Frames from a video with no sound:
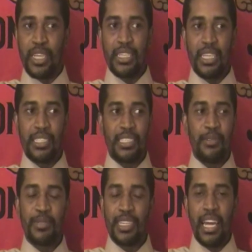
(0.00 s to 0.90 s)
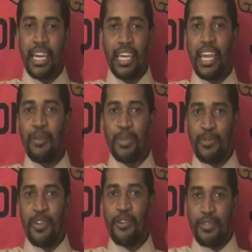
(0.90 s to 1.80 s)
is something that cannot be
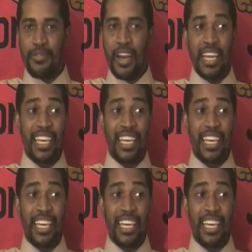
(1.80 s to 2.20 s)
verified.